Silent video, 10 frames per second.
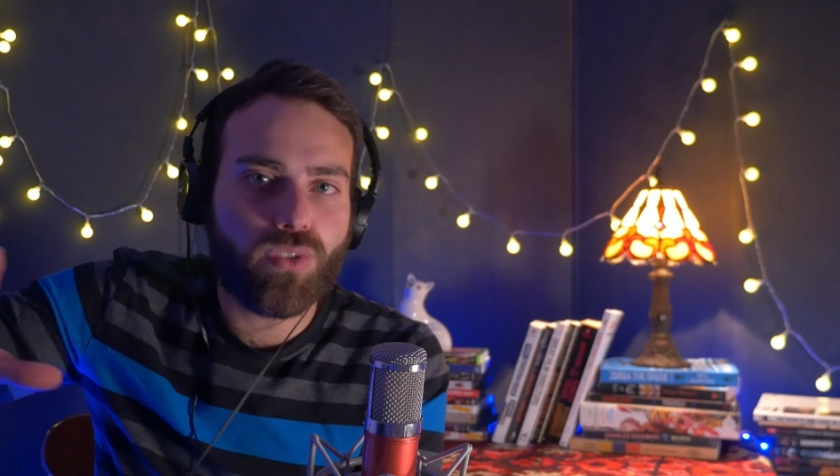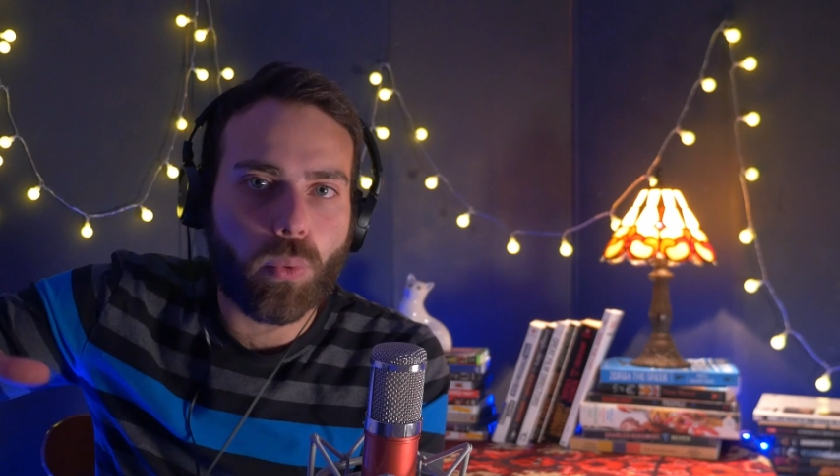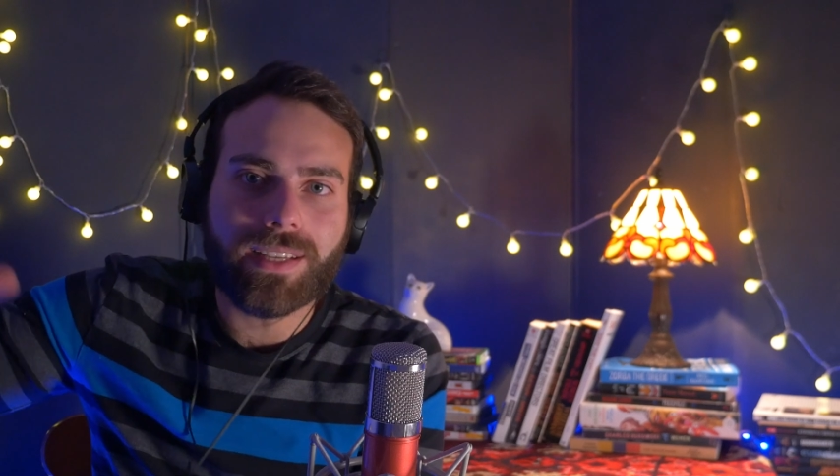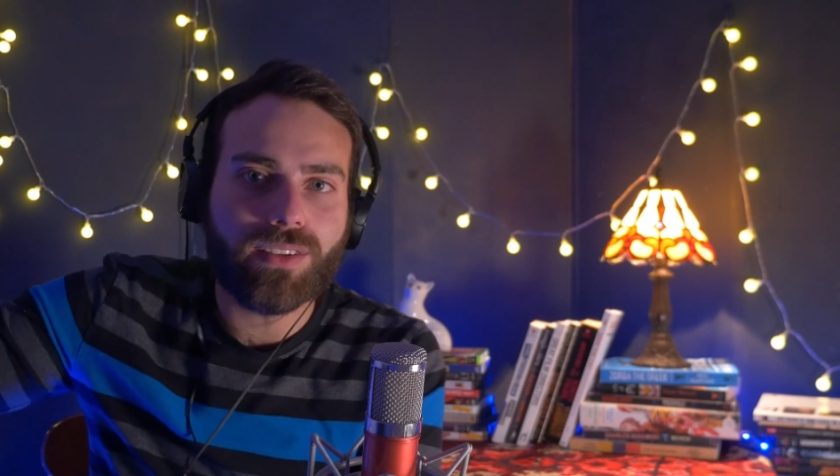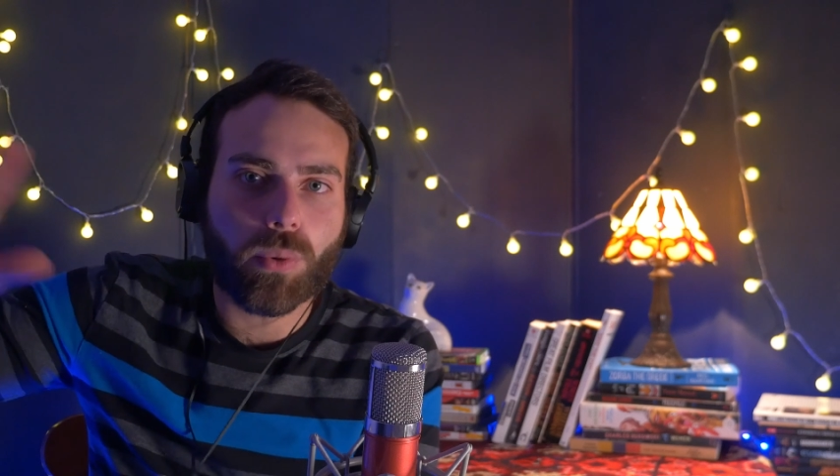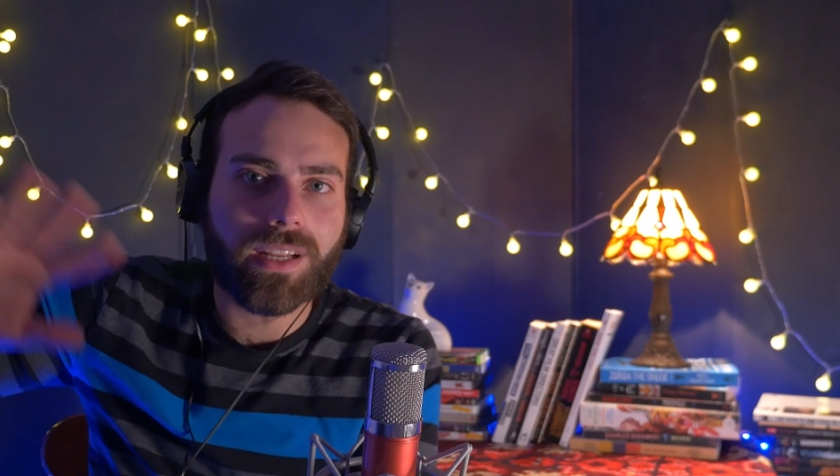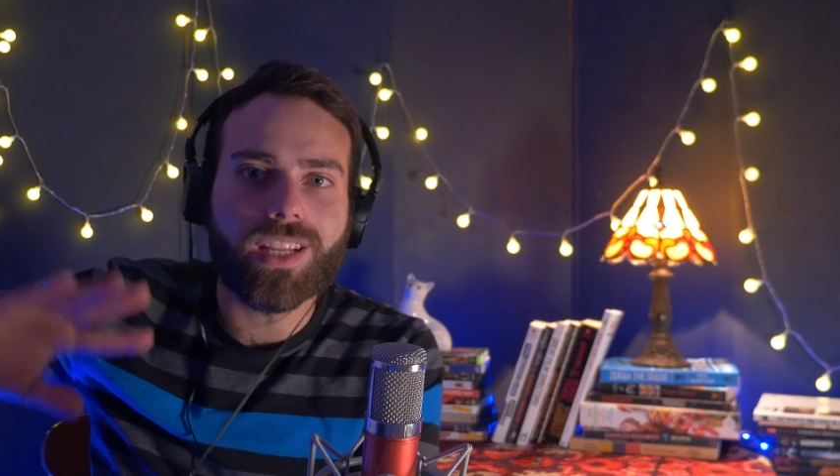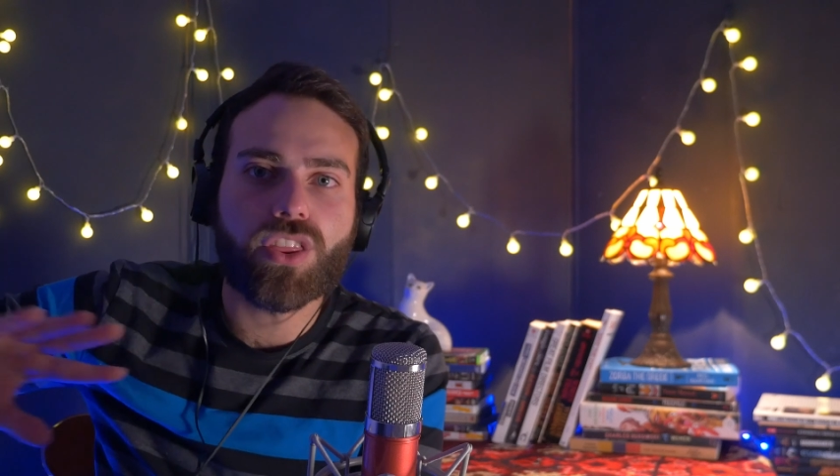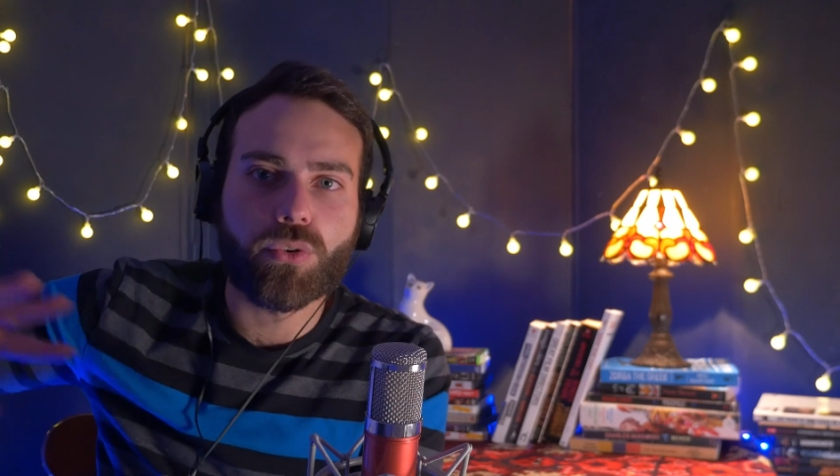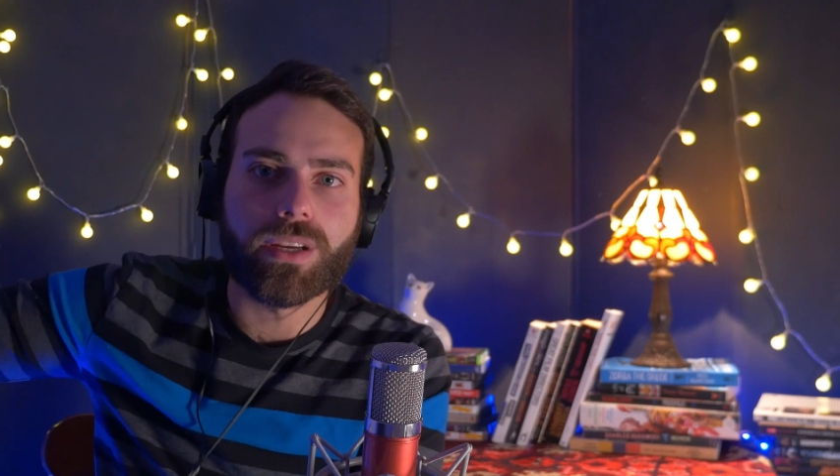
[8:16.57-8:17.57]

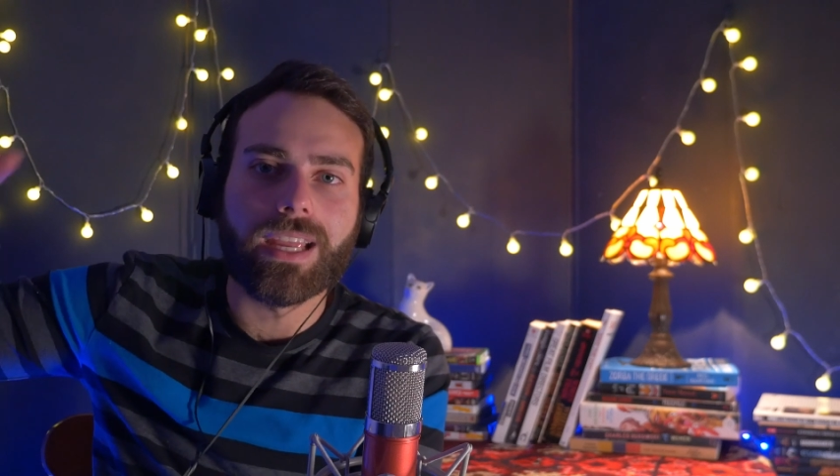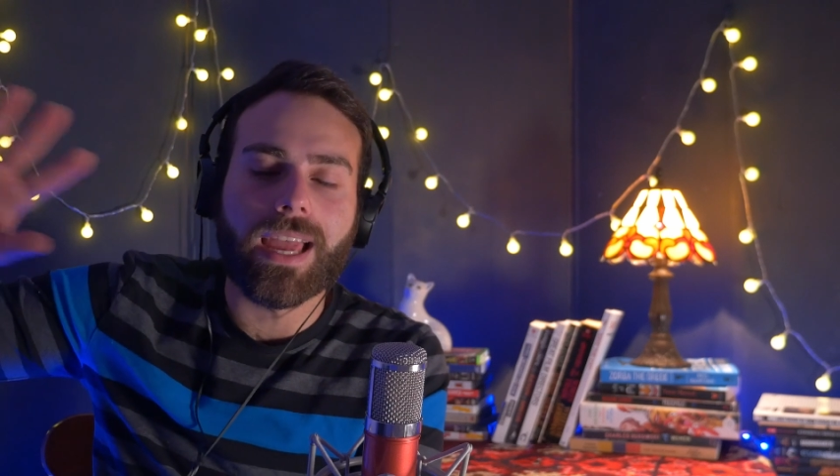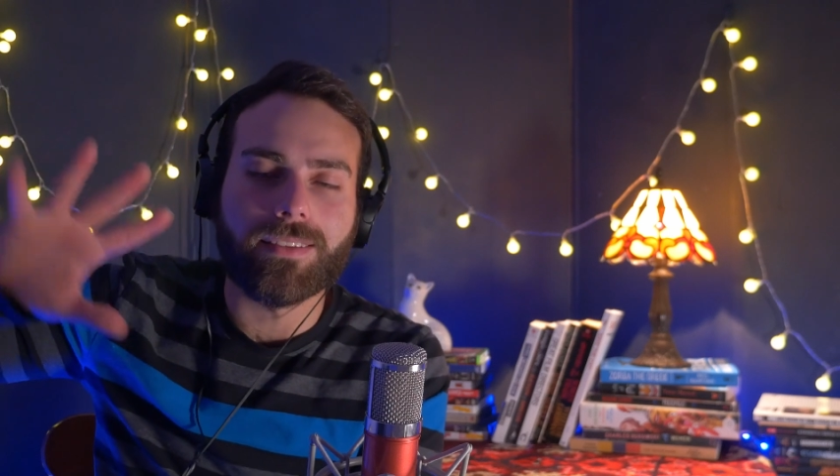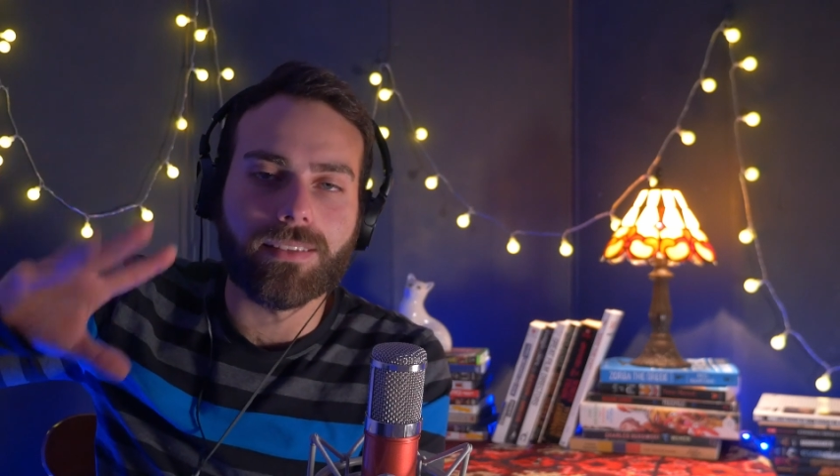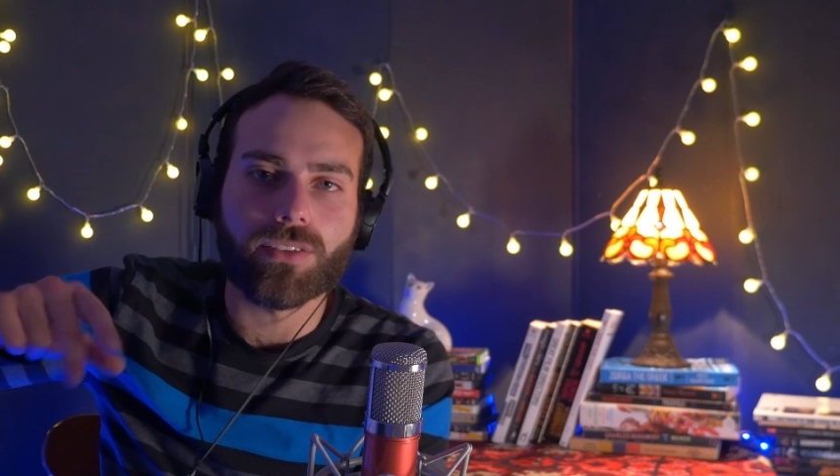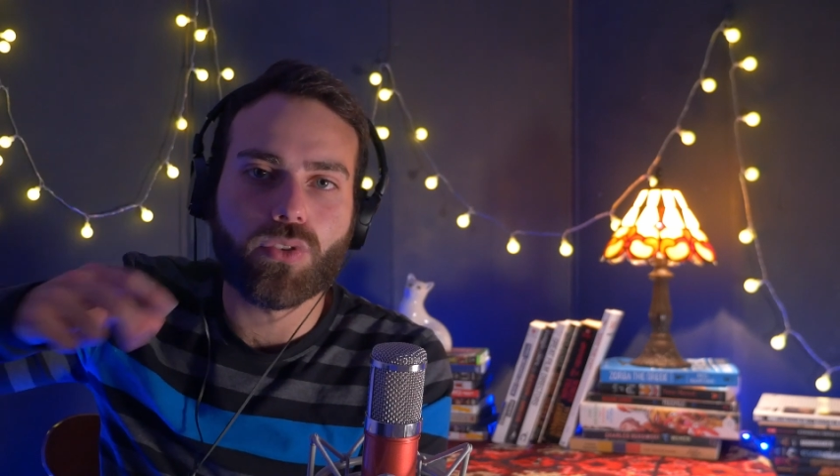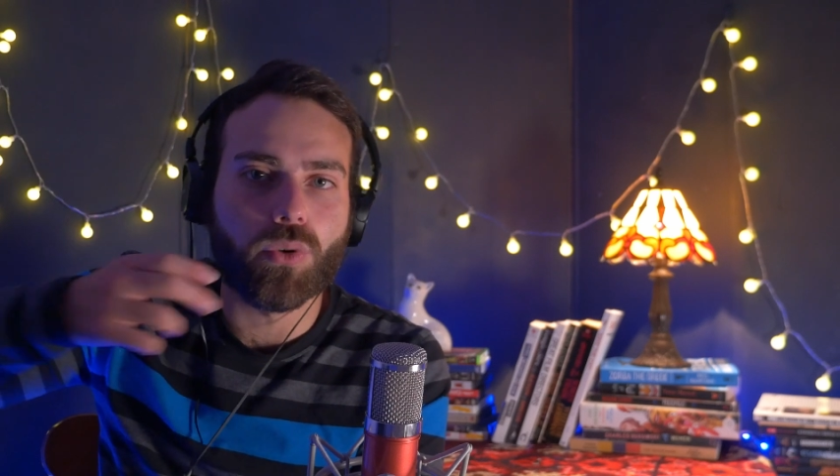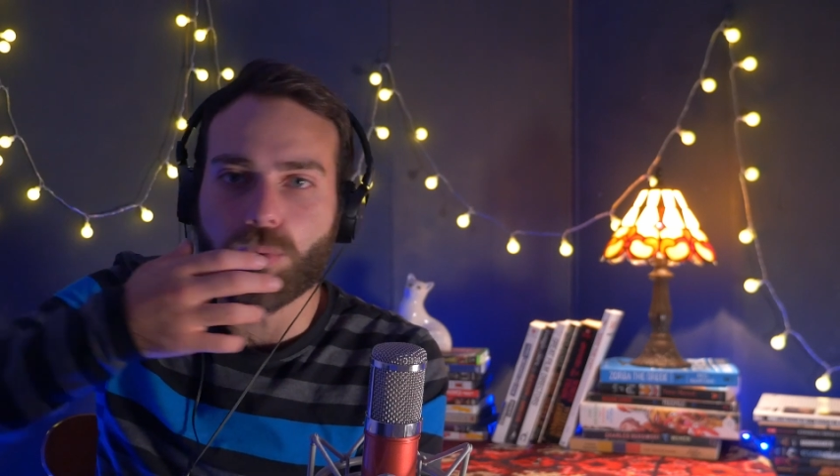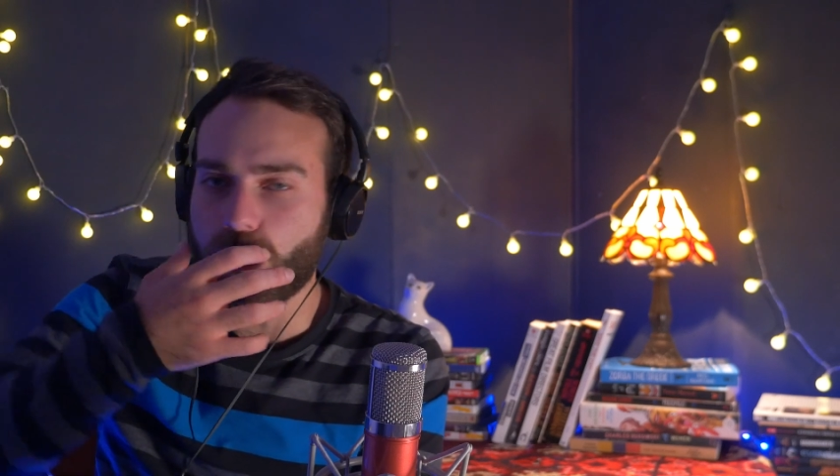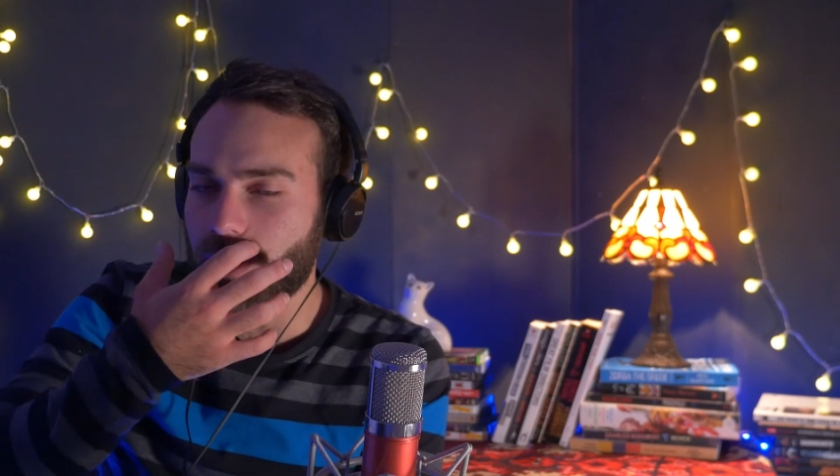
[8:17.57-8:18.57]
2023 ending to a
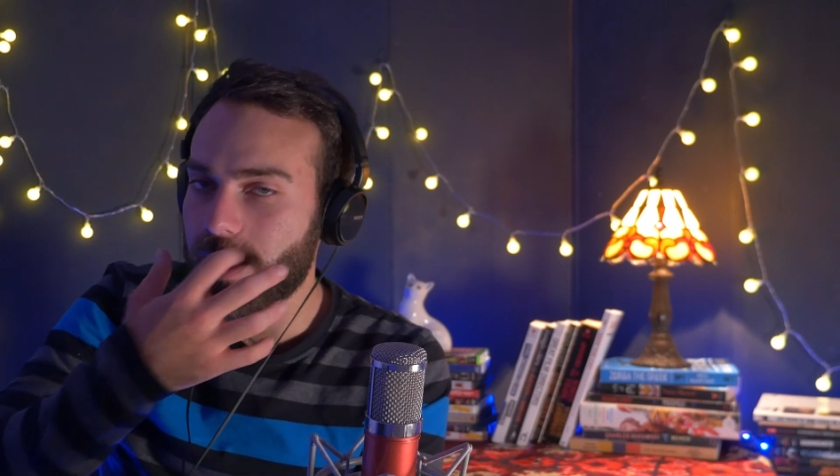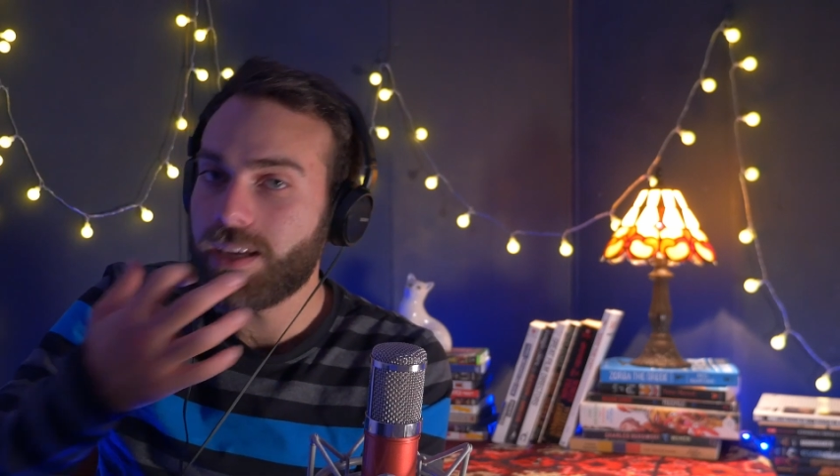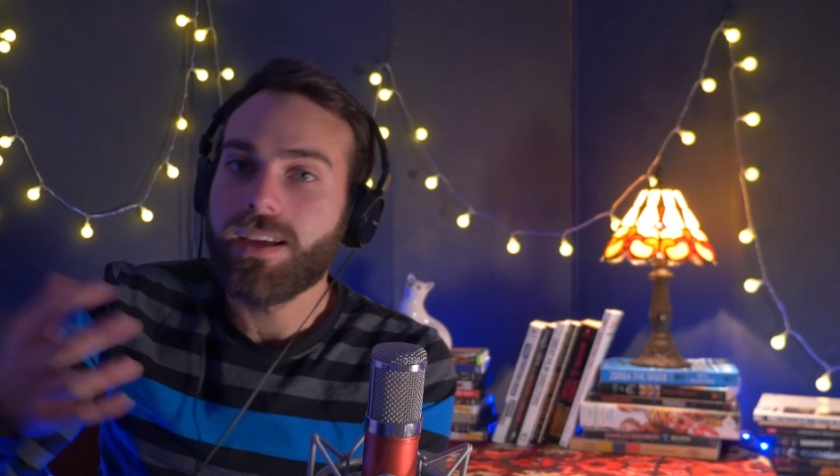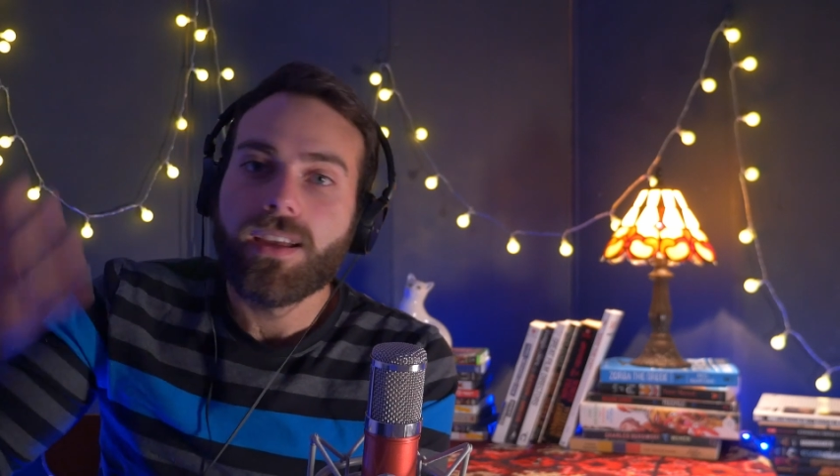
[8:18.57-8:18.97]
movie.